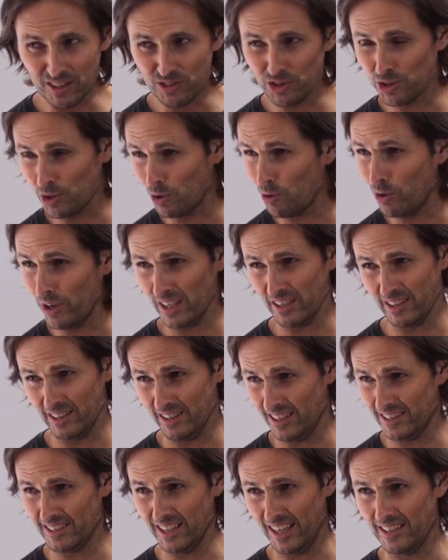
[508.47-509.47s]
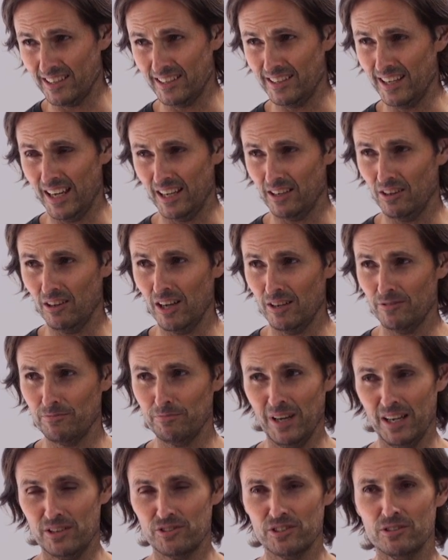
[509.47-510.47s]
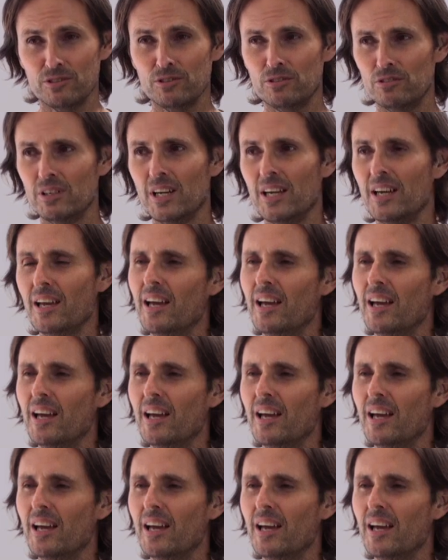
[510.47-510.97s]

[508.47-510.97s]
joy in their day-to-day life much at all.